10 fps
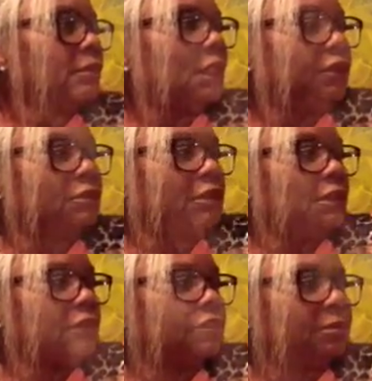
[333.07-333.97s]
let's
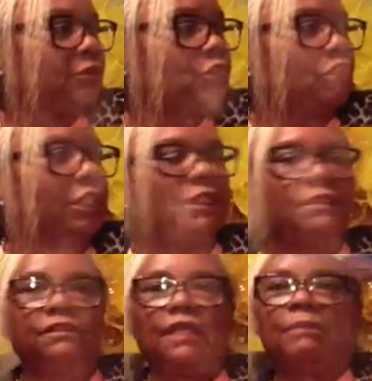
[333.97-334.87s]
get some
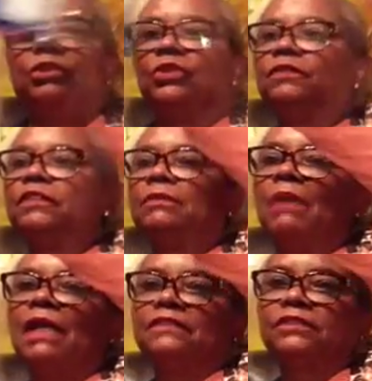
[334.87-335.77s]
cheese. I'm using
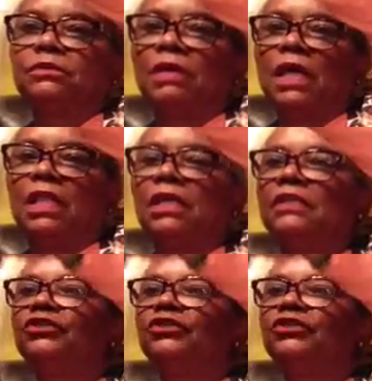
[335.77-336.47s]
mozzarella,